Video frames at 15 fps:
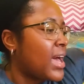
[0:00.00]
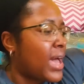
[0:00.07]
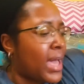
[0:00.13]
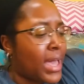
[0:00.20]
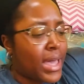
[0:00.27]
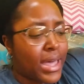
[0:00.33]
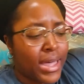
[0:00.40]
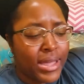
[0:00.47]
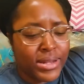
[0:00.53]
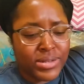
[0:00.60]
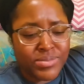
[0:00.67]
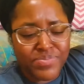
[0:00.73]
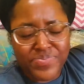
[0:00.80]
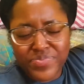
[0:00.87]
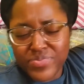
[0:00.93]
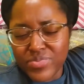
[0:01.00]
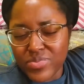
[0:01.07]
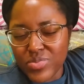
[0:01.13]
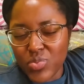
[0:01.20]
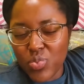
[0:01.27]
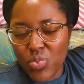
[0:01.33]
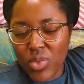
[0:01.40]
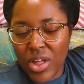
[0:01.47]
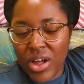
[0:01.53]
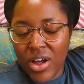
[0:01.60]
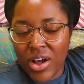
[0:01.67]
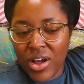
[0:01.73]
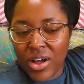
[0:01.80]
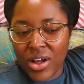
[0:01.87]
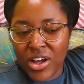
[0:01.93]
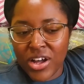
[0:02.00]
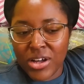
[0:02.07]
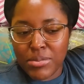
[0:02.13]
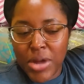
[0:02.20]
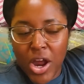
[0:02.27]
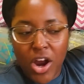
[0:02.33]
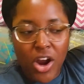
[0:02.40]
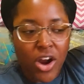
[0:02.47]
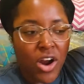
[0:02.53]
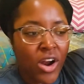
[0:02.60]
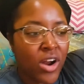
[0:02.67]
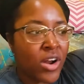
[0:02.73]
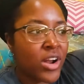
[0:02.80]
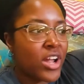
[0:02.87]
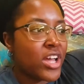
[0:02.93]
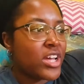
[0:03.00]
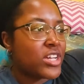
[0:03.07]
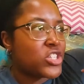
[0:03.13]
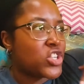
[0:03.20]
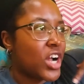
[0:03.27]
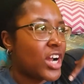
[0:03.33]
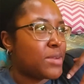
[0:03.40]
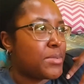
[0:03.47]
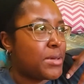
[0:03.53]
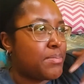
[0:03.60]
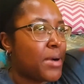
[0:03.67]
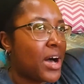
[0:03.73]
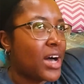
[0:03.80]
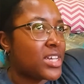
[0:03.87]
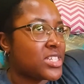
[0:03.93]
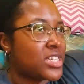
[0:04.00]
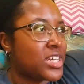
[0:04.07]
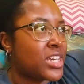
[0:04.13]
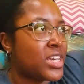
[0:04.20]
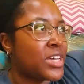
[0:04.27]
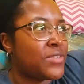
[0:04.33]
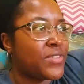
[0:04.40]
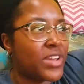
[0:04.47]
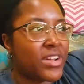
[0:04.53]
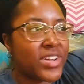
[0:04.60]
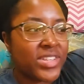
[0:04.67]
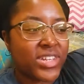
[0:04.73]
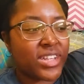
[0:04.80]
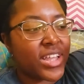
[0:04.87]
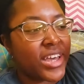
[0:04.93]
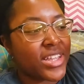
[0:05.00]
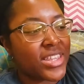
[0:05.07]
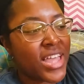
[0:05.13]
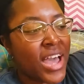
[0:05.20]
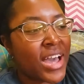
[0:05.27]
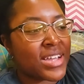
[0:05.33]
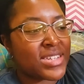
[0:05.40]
And her trying to be positive and everything like that.